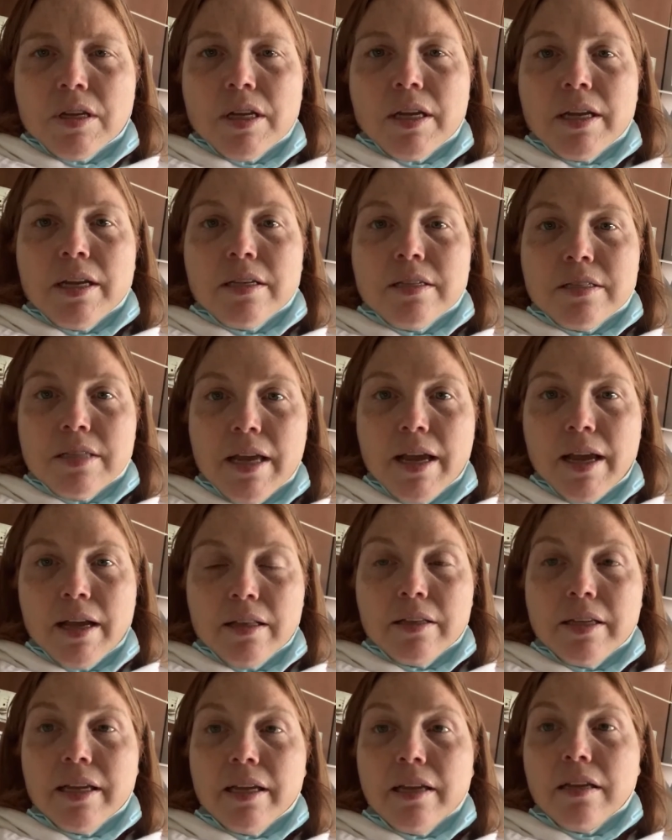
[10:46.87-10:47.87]

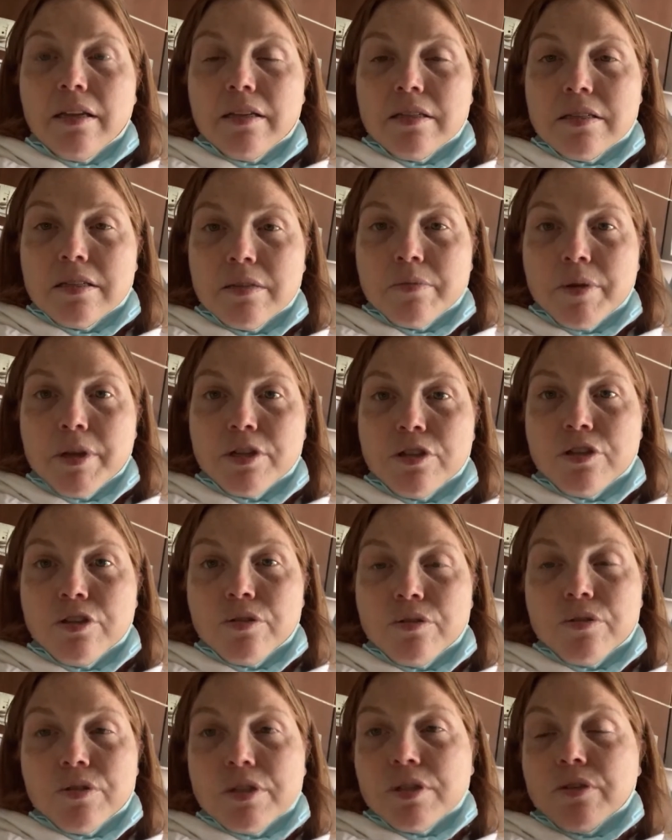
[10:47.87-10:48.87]
Exactly. Cement
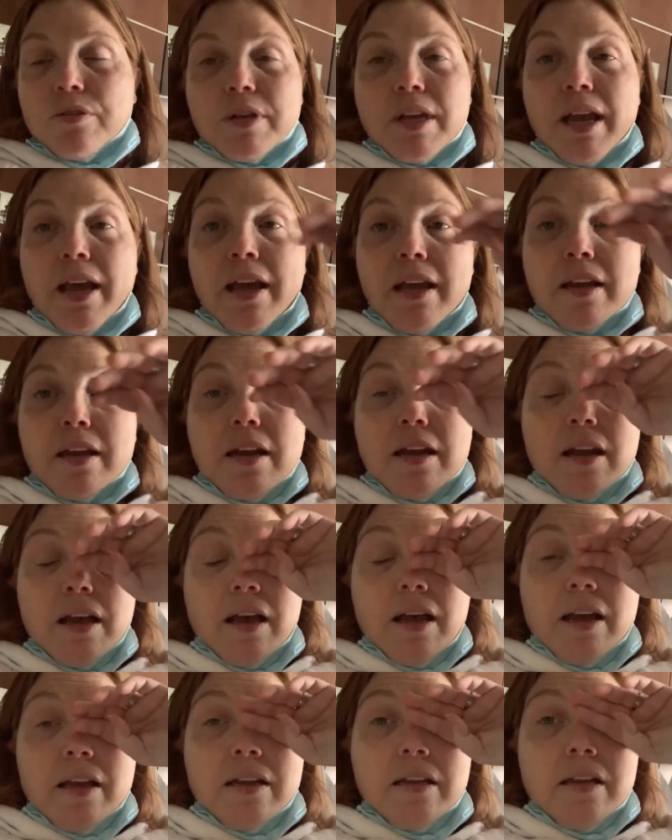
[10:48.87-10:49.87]
shoes. You
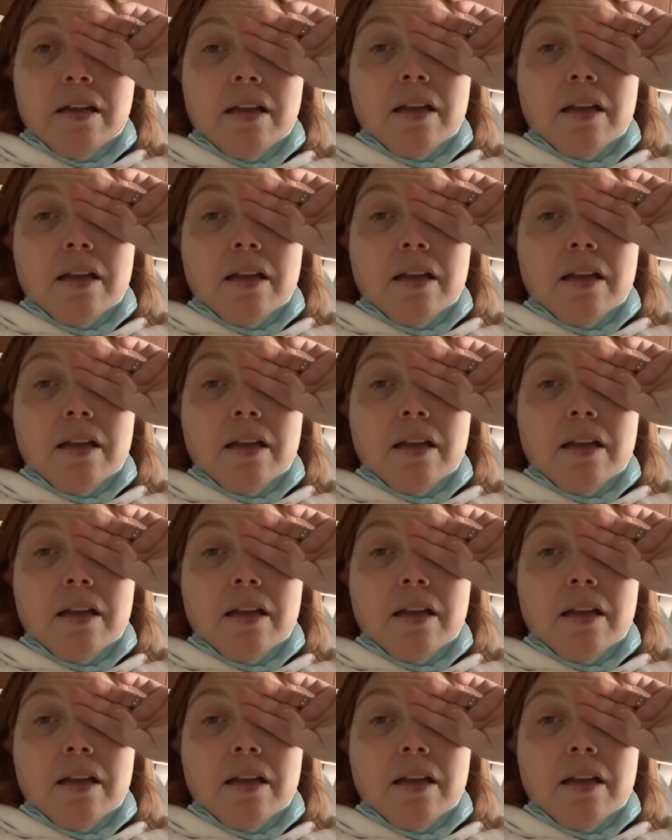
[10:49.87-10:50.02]
cannot.